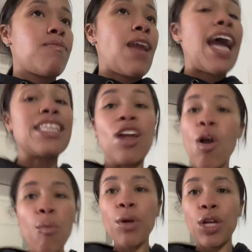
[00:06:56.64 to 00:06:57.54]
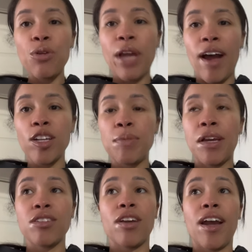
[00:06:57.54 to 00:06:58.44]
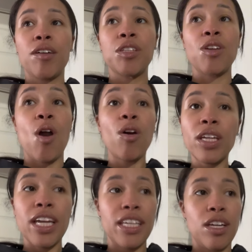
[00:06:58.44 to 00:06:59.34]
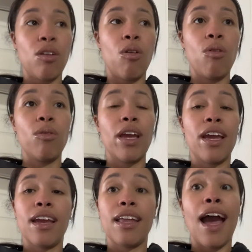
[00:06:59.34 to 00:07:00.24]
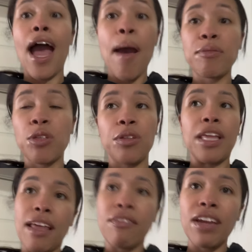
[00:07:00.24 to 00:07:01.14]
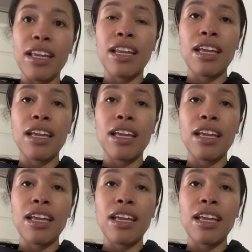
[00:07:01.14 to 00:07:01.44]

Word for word: I don't want a new couch because our couch is only a year old and I absolutely love it.